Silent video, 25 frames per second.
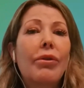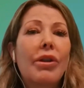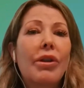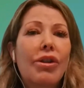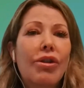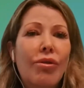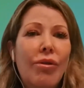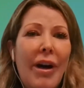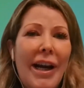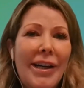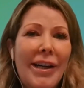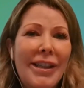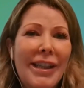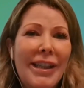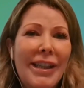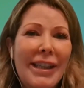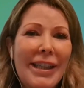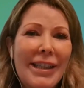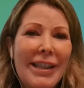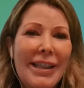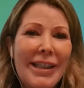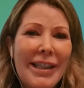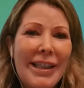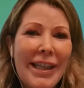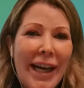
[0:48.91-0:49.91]
for
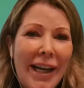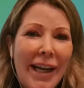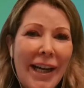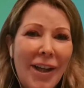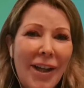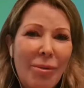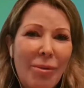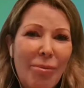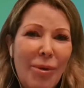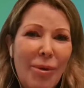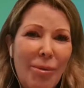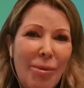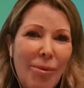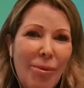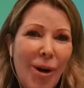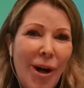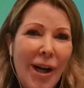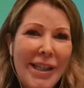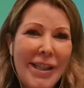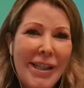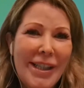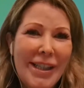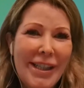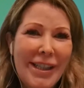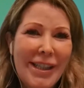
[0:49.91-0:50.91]
attracting the
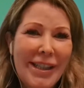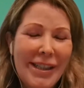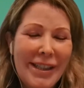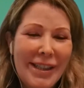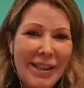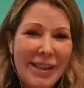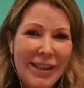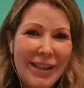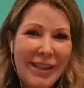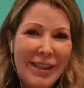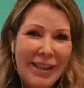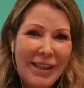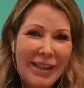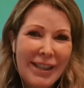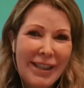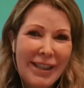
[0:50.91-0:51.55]
talent we want?